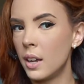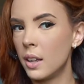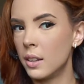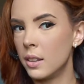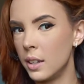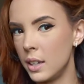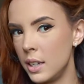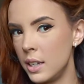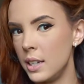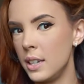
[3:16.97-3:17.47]

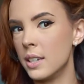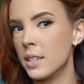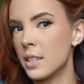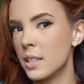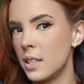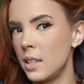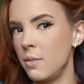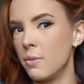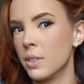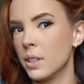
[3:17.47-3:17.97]
the heat is
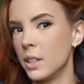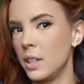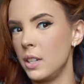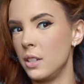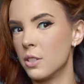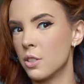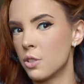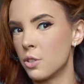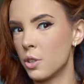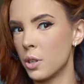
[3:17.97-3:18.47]
evenly
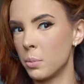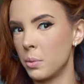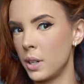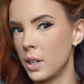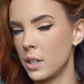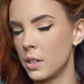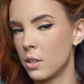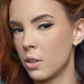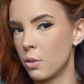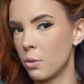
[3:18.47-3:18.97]

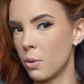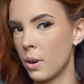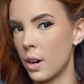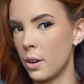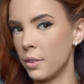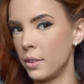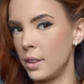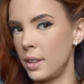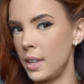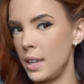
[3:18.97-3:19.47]
distributed
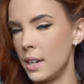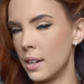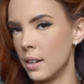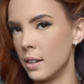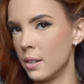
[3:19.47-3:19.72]
throughout the